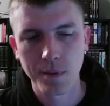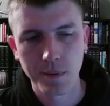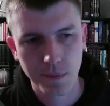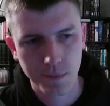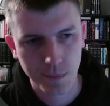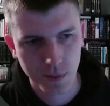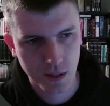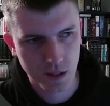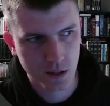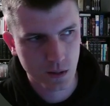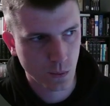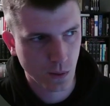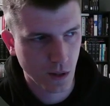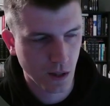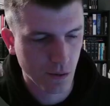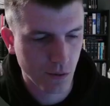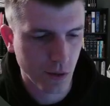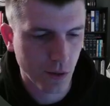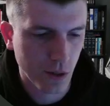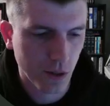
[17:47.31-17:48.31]
because
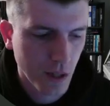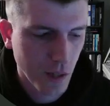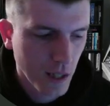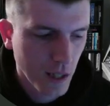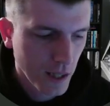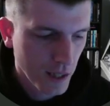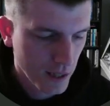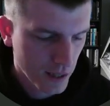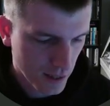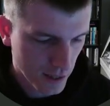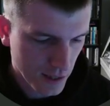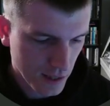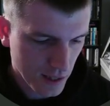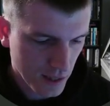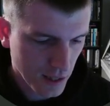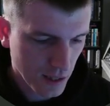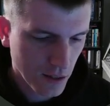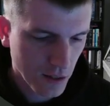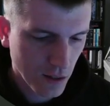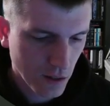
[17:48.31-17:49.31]
whenever
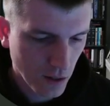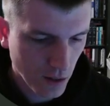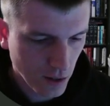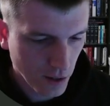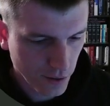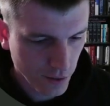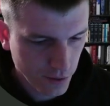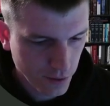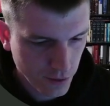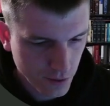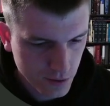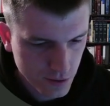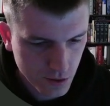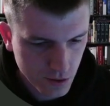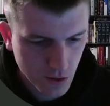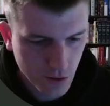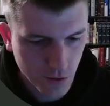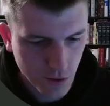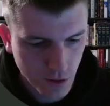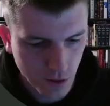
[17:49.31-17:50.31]
the auth
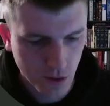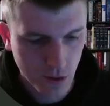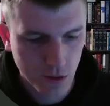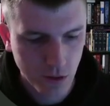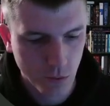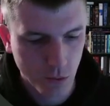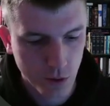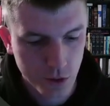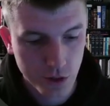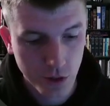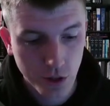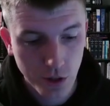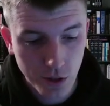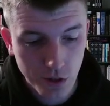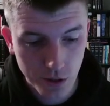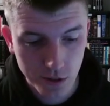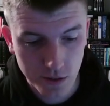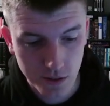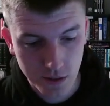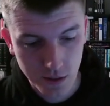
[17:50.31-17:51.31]
server
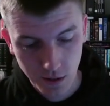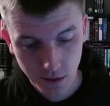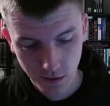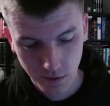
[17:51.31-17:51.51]
returns